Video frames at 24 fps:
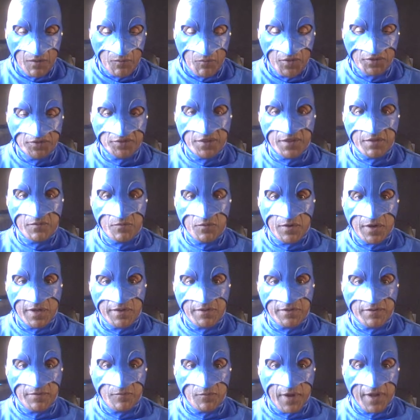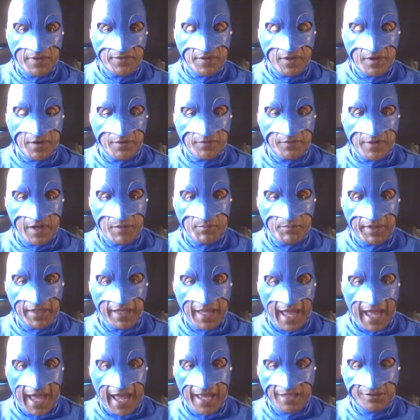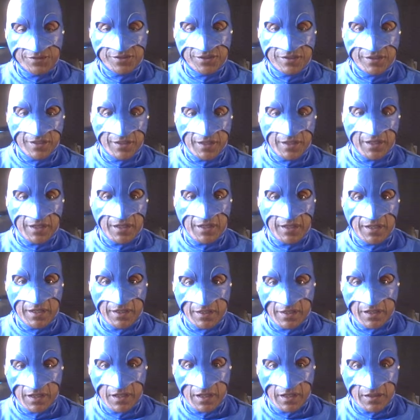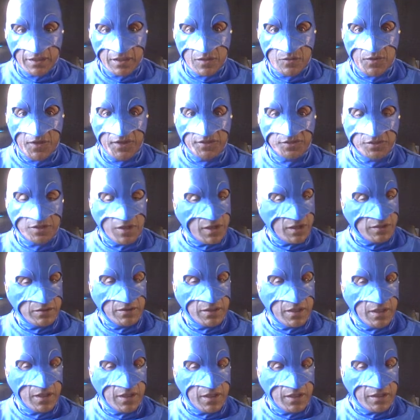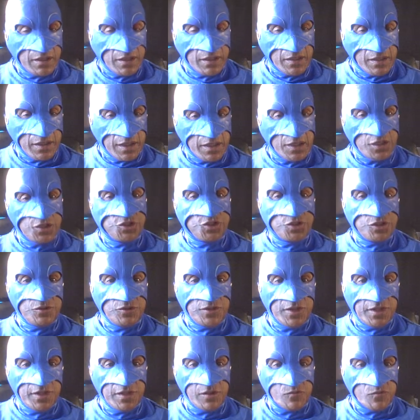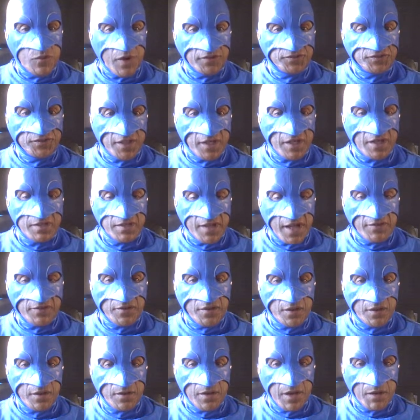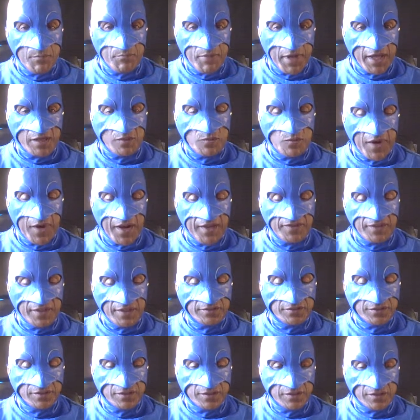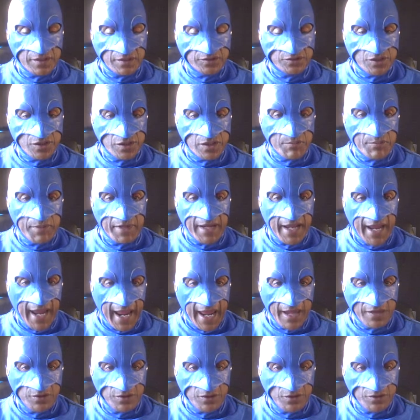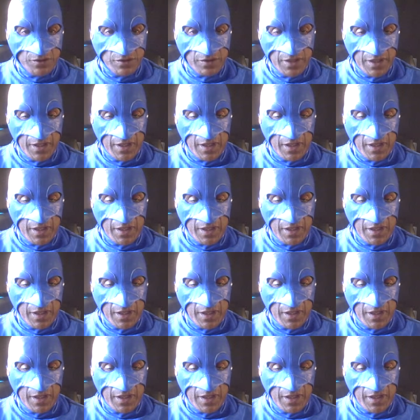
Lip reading: Whether they'll be asked and quizzed on in a shooting, was there a better way this could have been handled?